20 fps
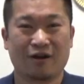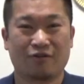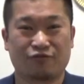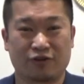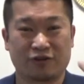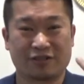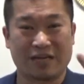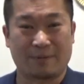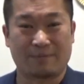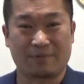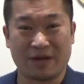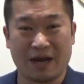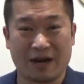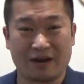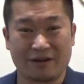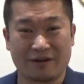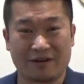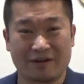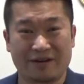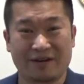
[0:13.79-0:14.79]
for top
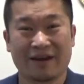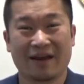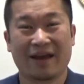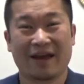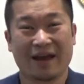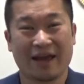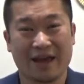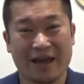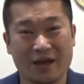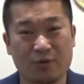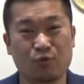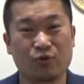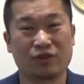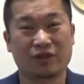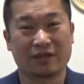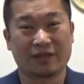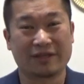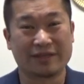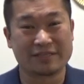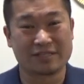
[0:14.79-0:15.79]
dollar, and with
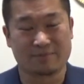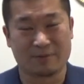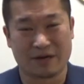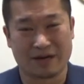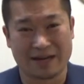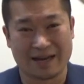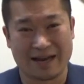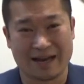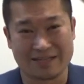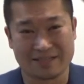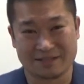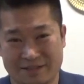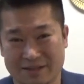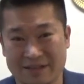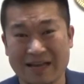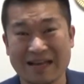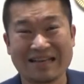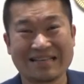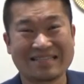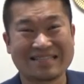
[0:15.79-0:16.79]
the least amount of hassle.
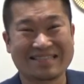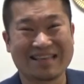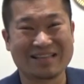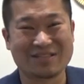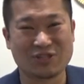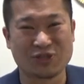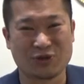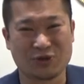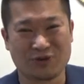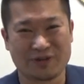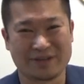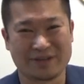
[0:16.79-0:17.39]
Stay tuned.